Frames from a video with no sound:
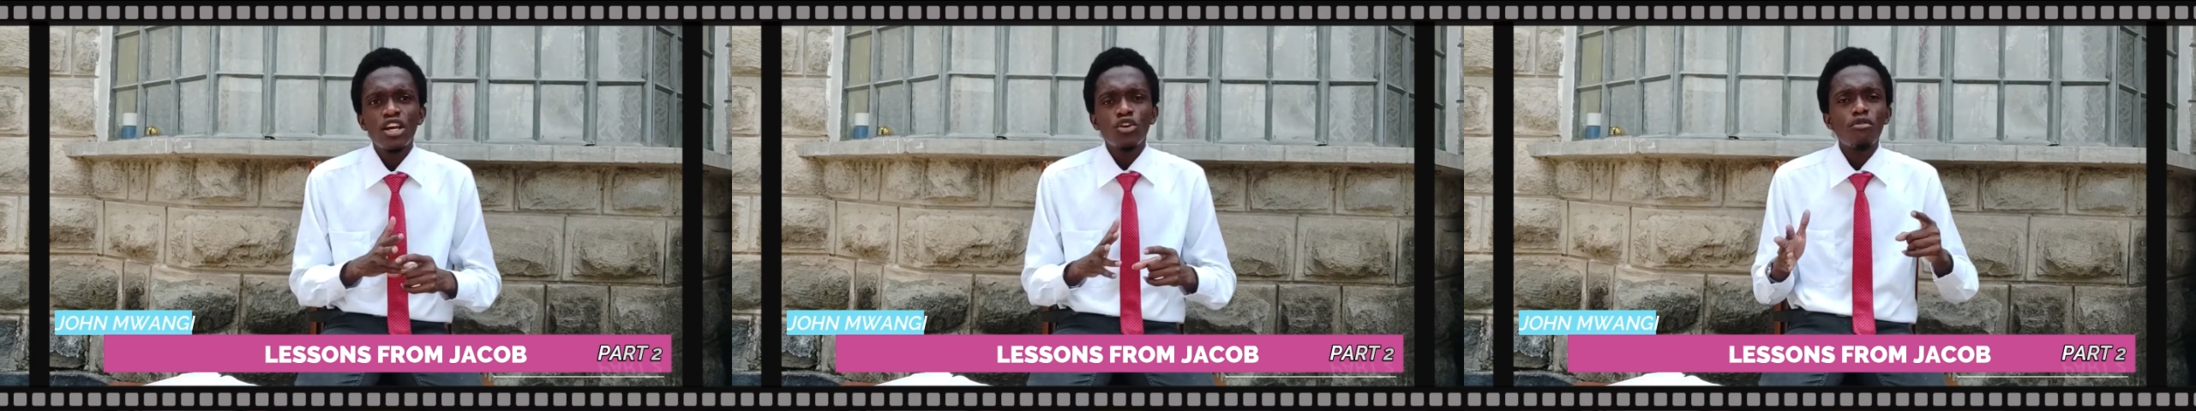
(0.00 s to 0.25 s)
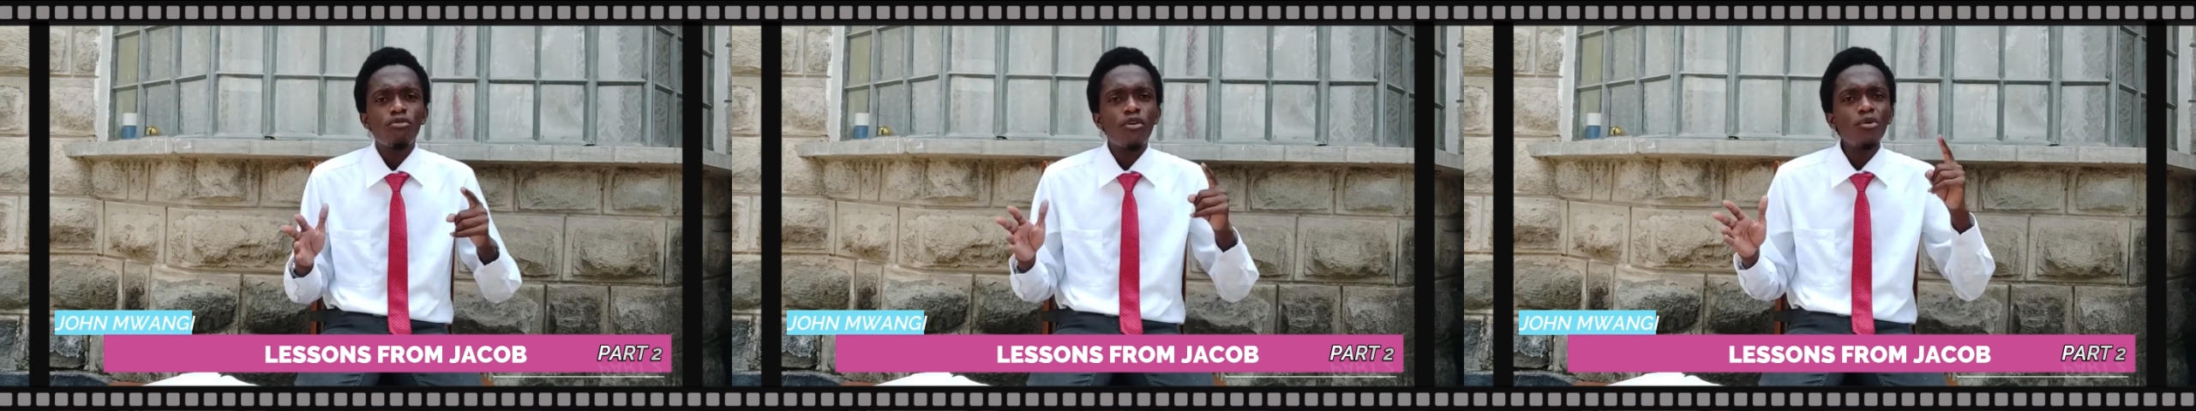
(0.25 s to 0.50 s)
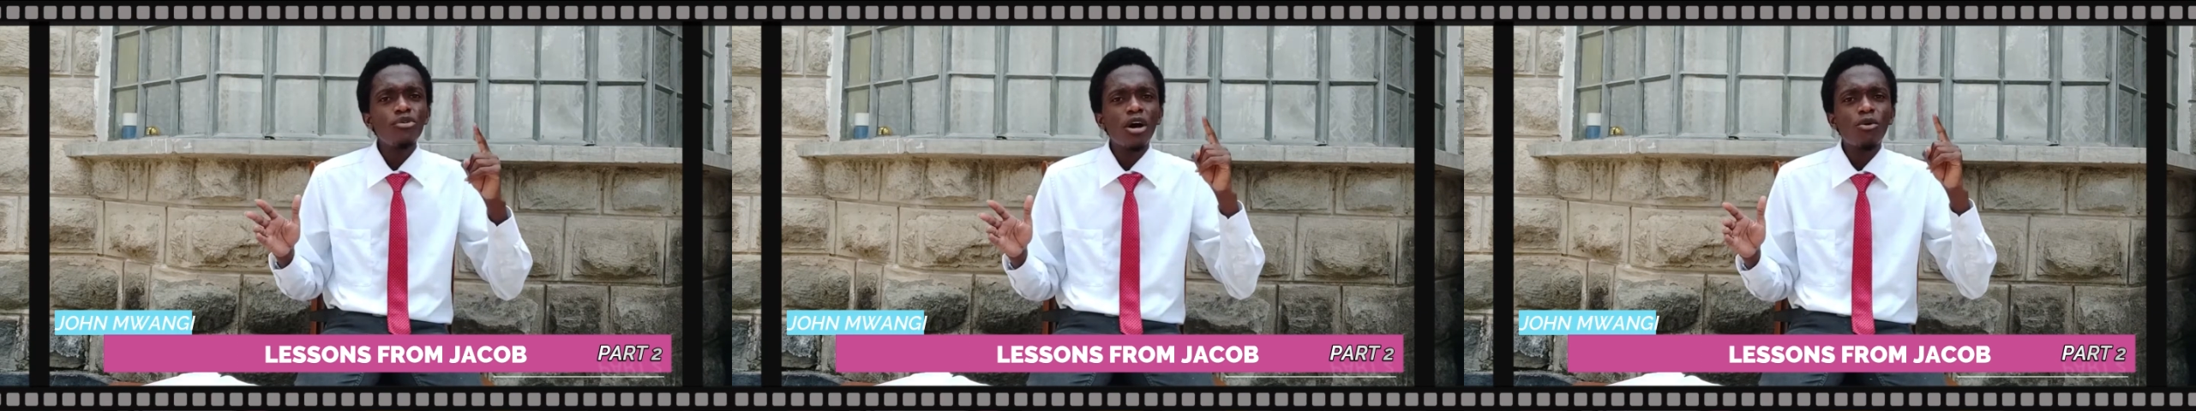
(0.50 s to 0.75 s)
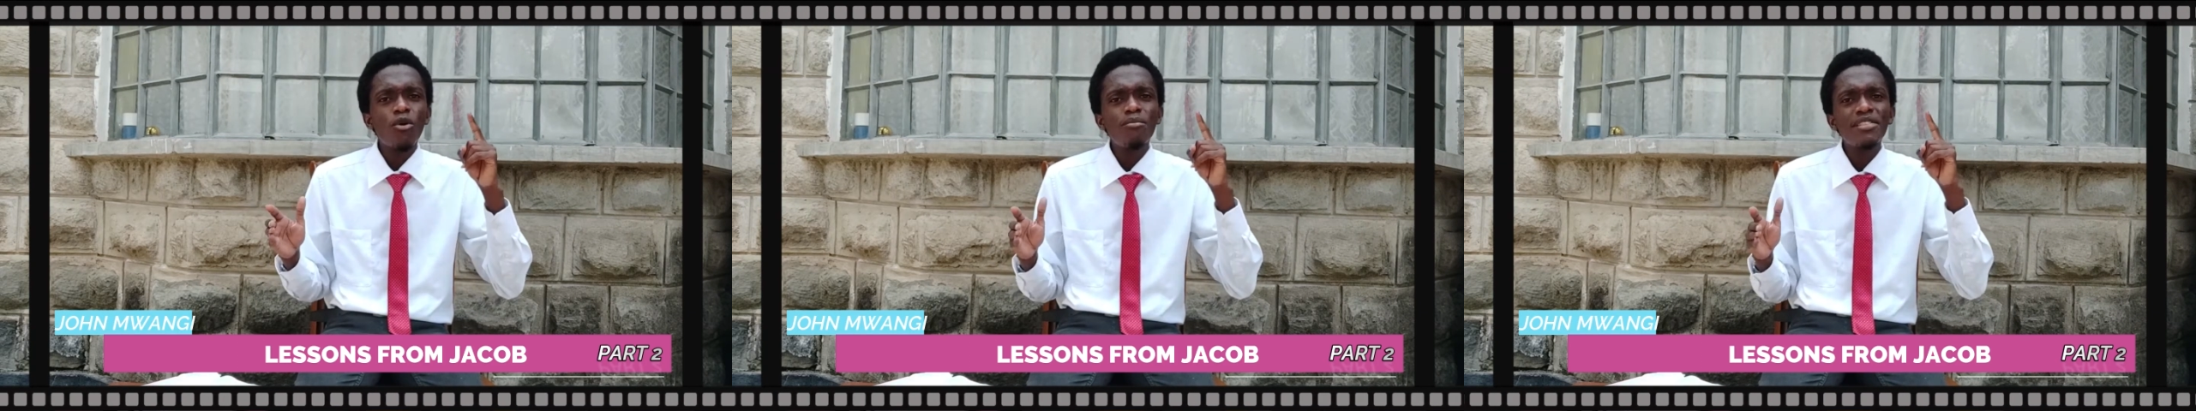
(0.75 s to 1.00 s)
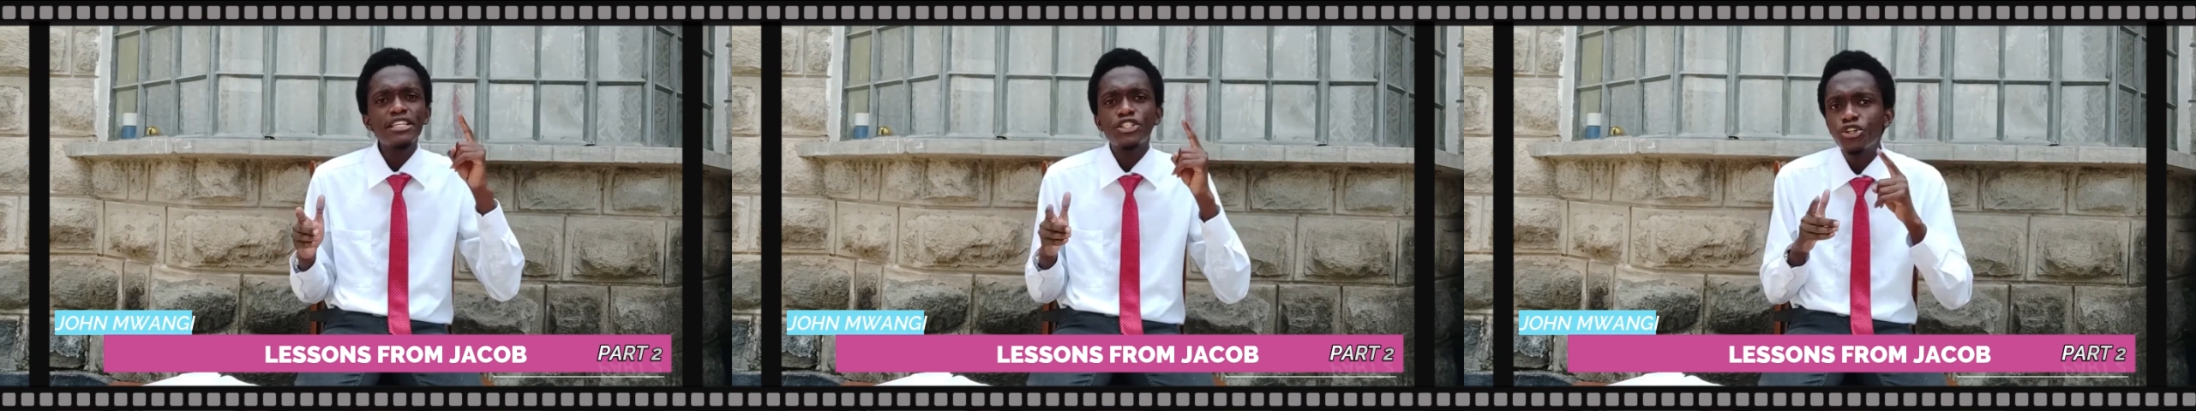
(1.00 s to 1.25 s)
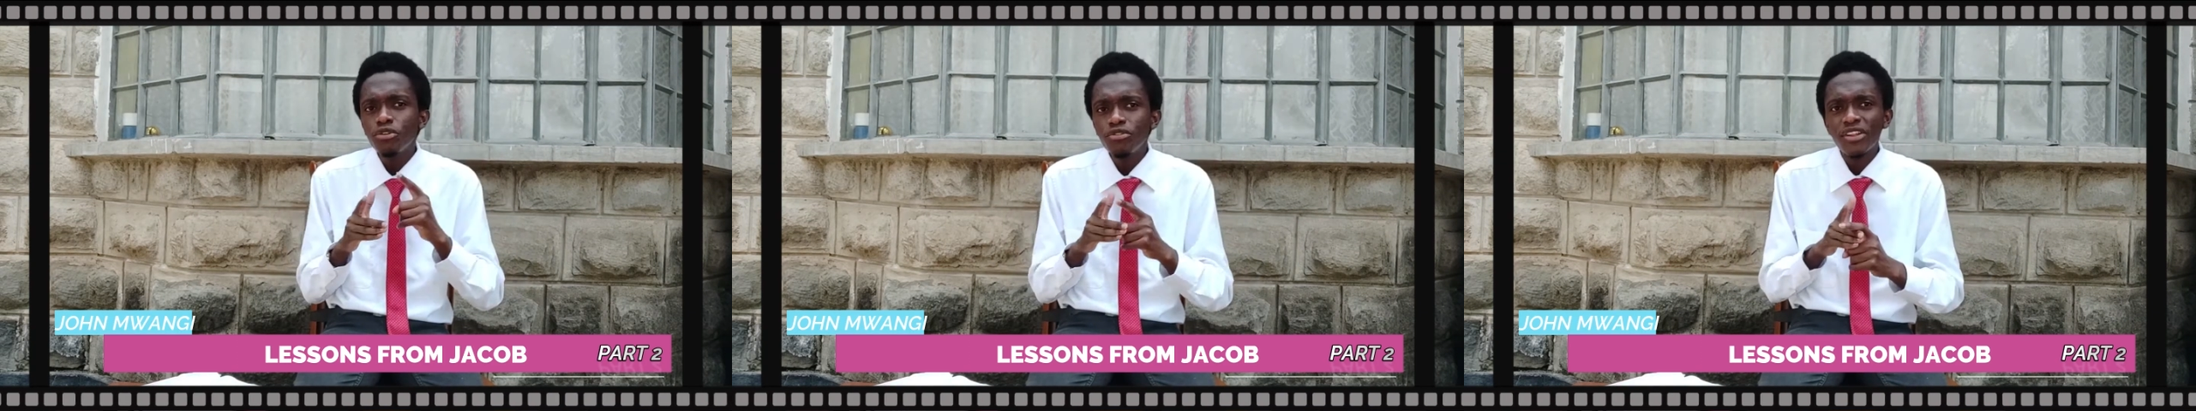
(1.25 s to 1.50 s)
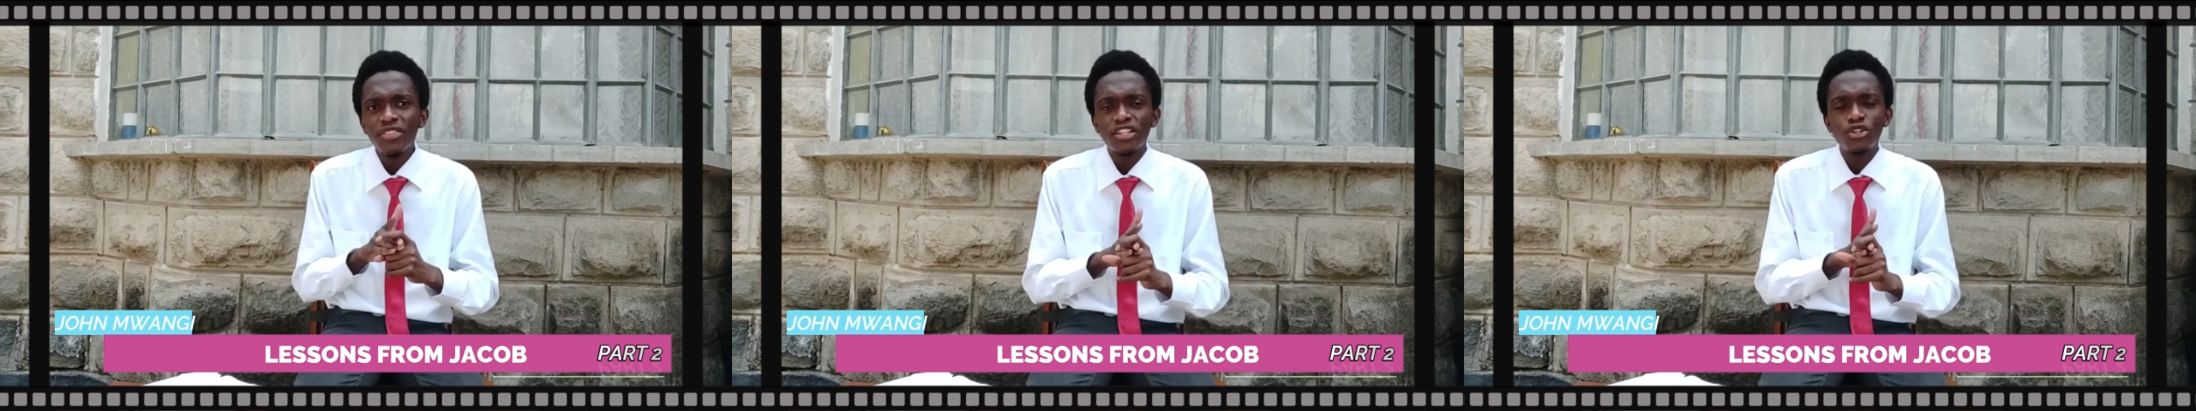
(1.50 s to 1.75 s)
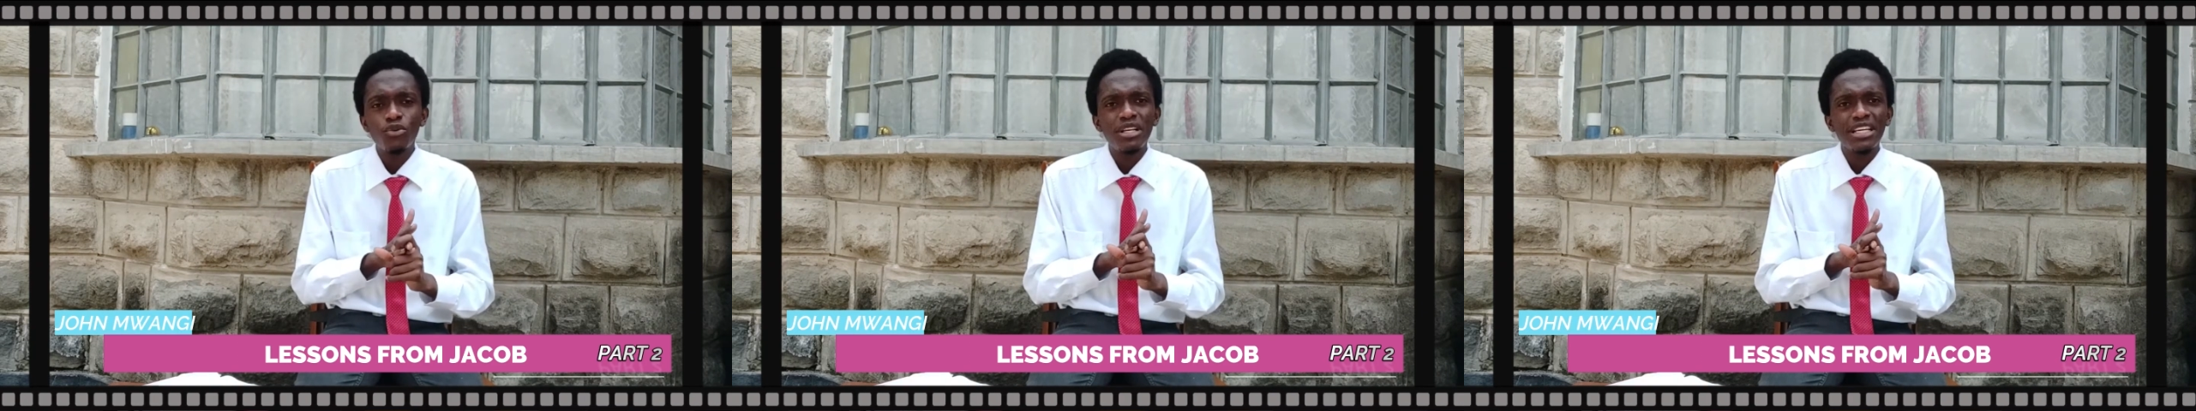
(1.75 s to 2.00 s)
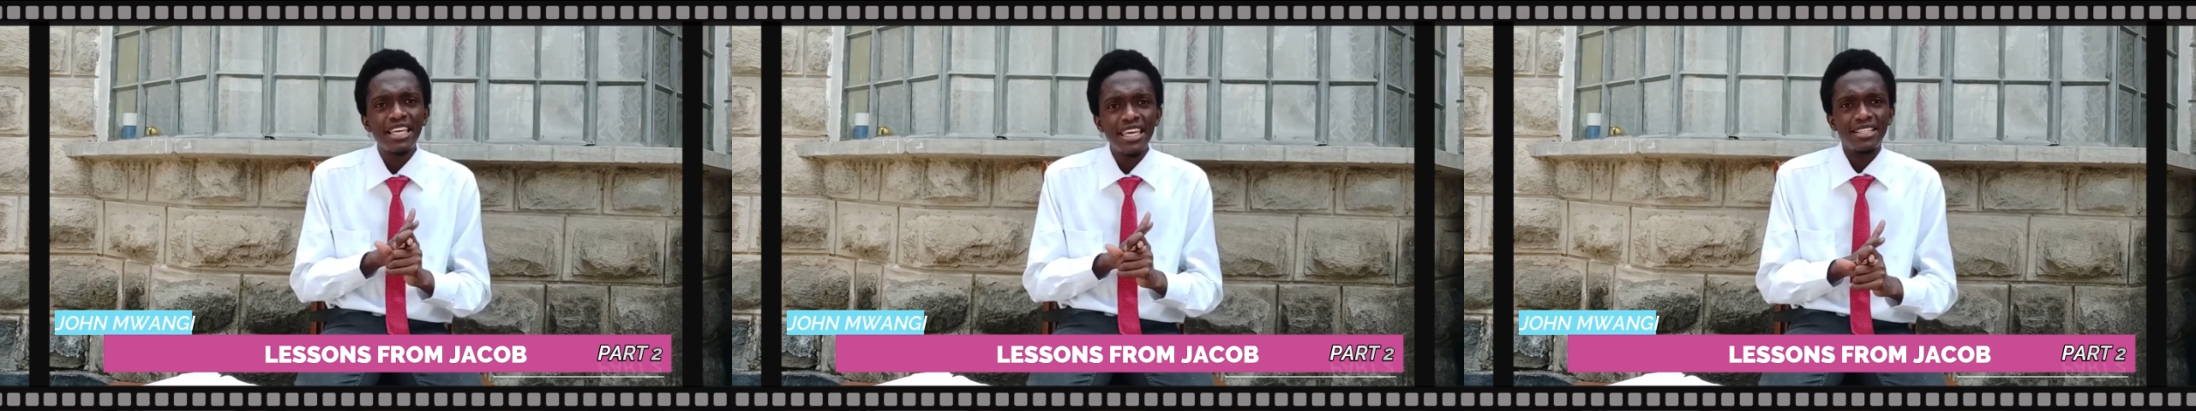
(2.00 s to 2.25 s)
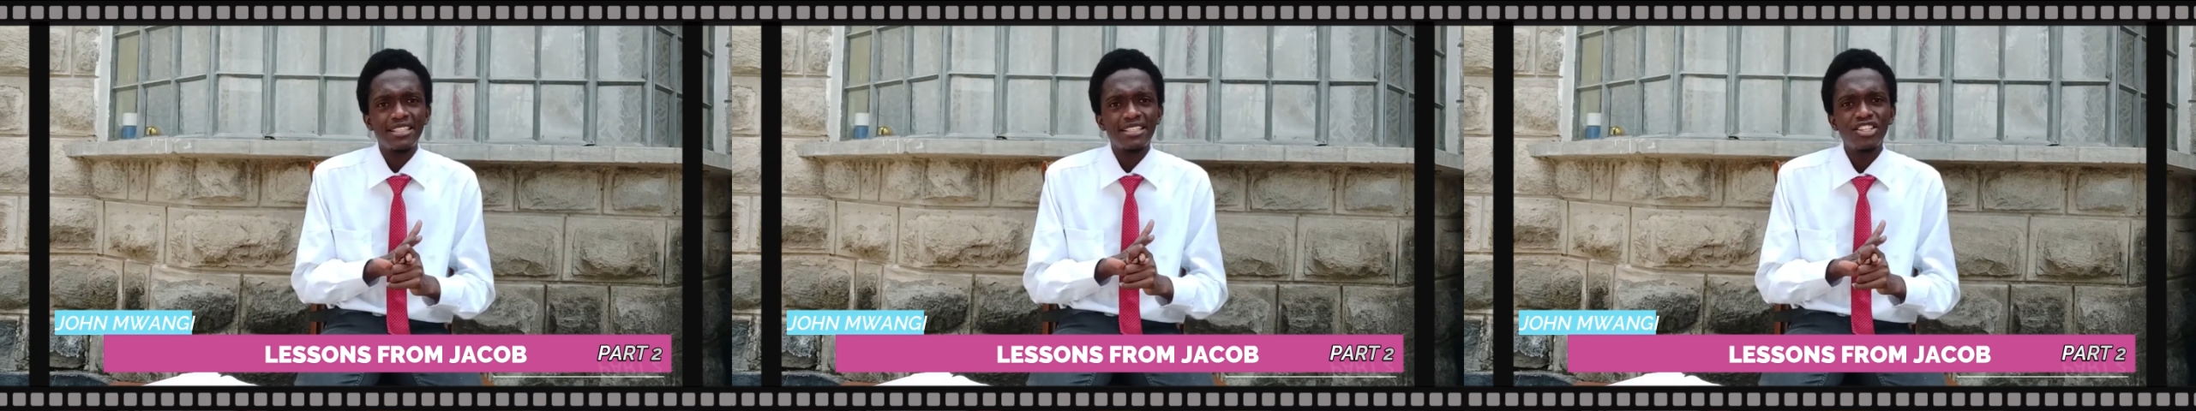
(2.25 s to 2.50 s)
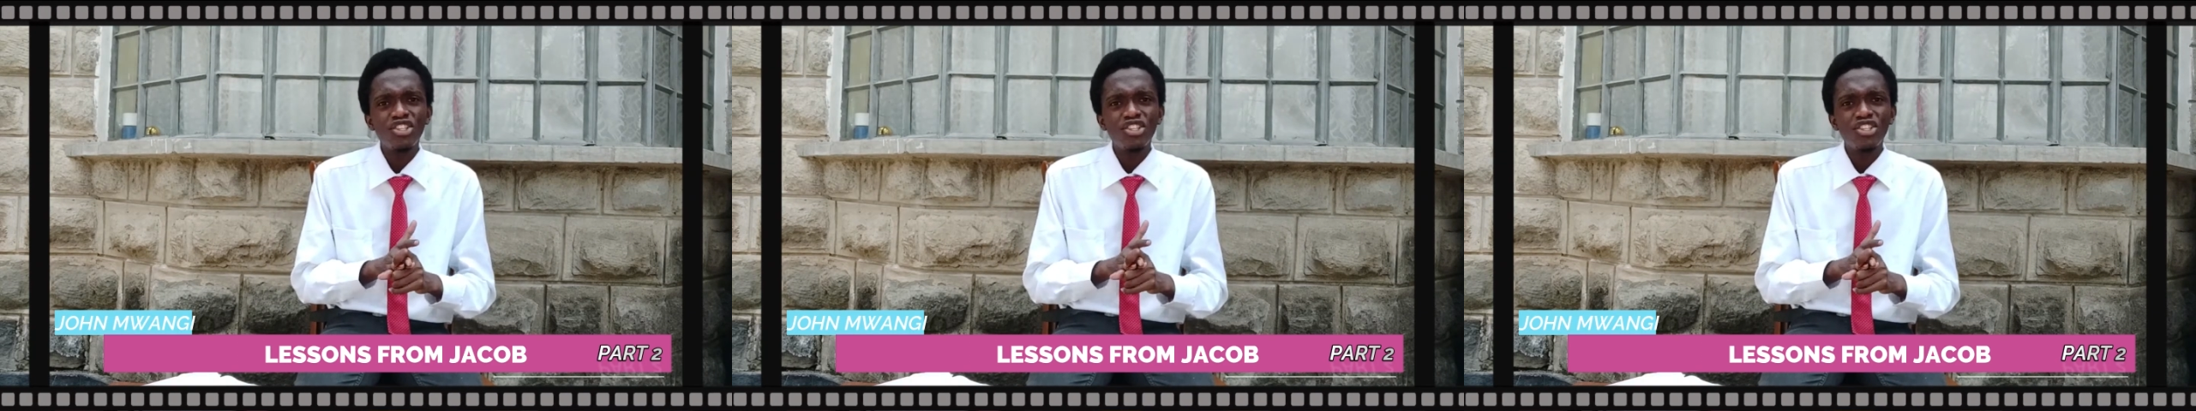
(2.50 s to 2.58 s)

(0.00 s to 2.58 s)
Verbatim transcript: You are vowing ya kwamba the children that you will get,